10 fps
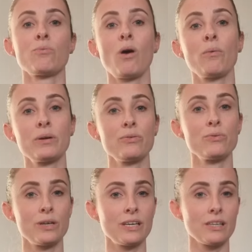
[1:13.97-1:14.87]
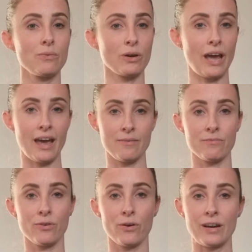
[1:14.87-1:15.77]
What we really want to aim
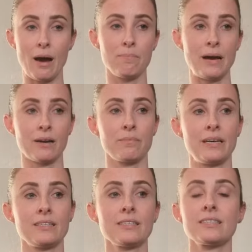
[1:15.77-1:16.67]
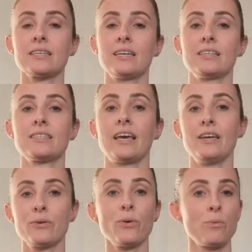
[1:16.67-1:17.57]
for in our back bends is
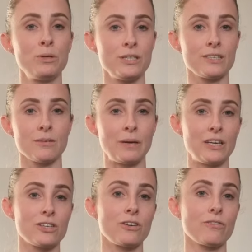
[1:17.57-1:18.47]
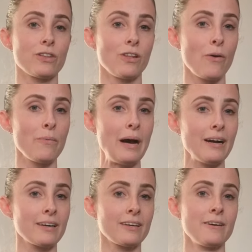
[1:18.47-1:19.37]
equal participation of the lower
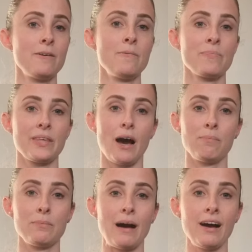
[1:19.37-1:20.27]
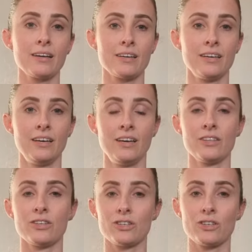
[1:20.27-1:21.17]
back, the upper back,
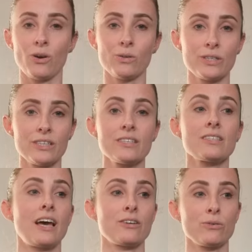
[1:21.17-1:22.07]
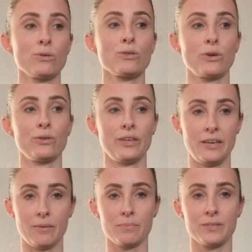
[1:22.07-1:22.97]
the shoulders, and also the
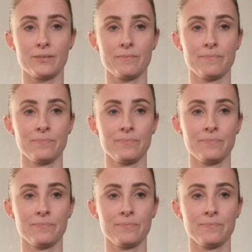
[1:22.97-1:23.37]
hips.